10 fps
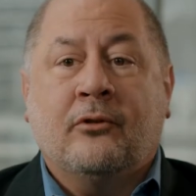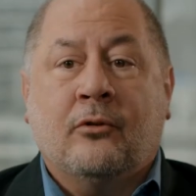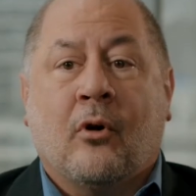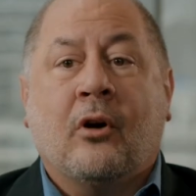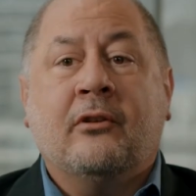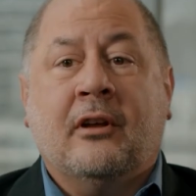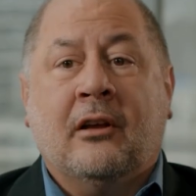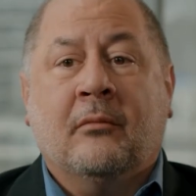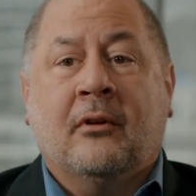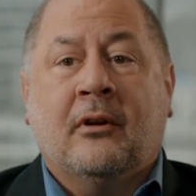to our
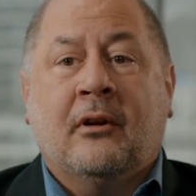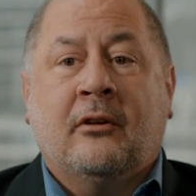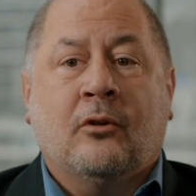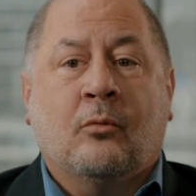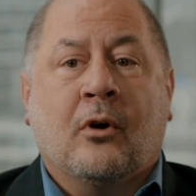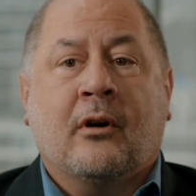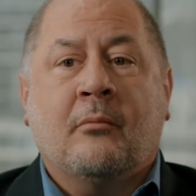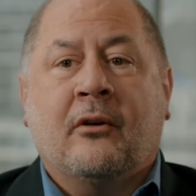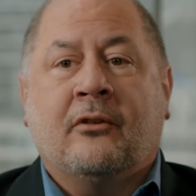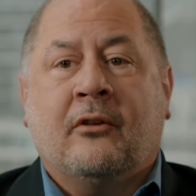team to work
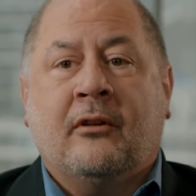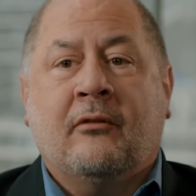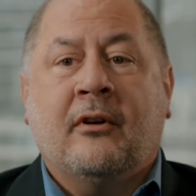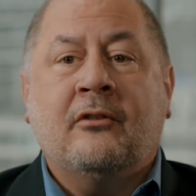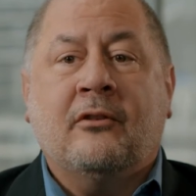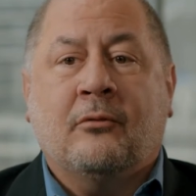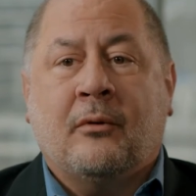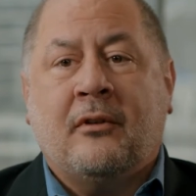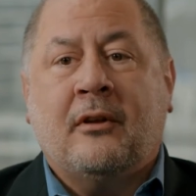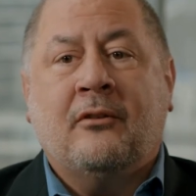amongst the divisions
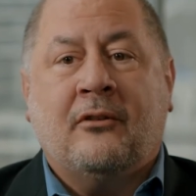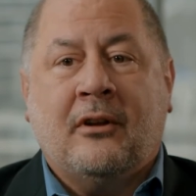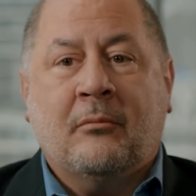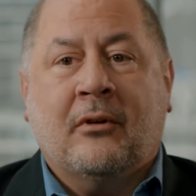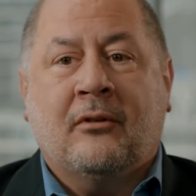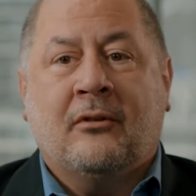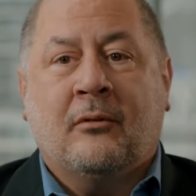within Siemens.